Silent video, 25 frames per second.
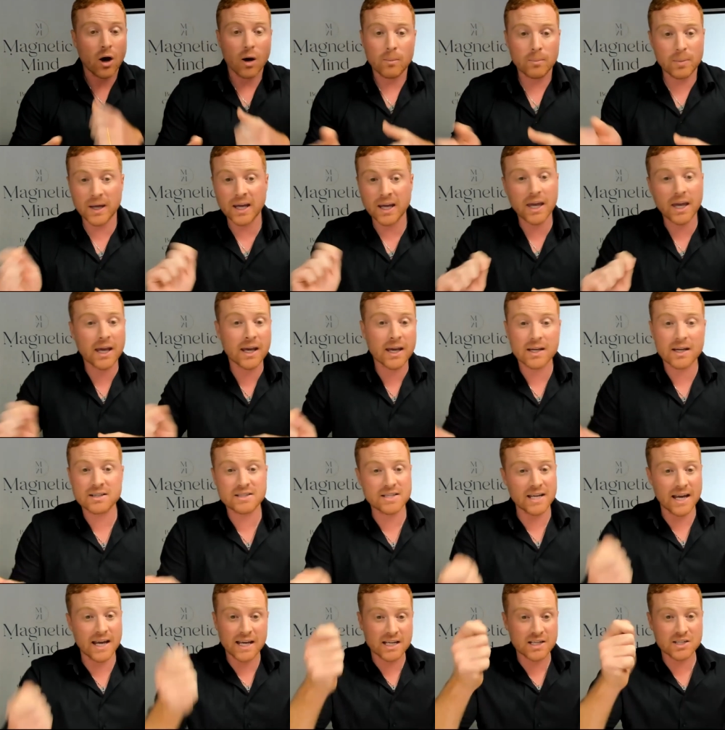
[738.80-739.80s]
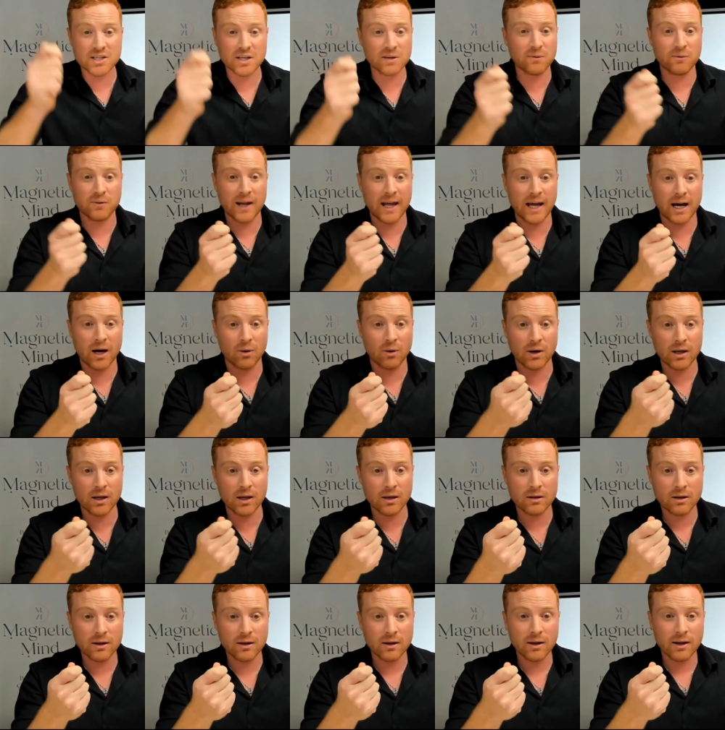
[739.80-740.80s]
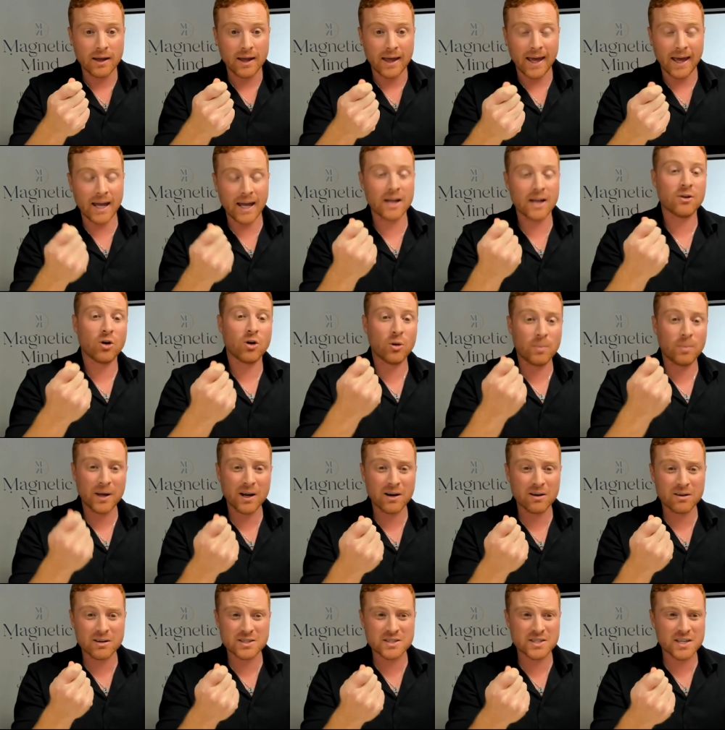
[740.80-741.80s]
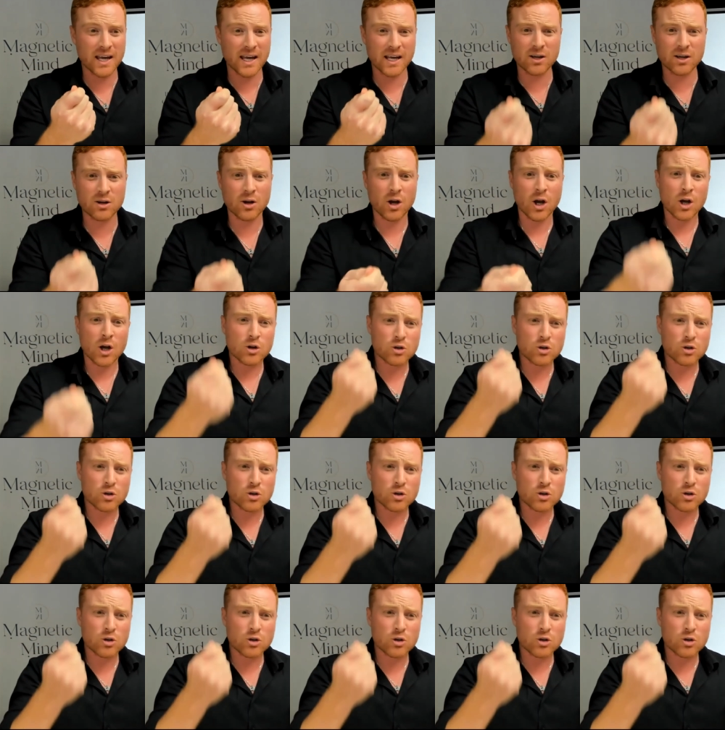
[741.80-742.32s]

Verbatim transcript: picking a daisy flower and her parents saying,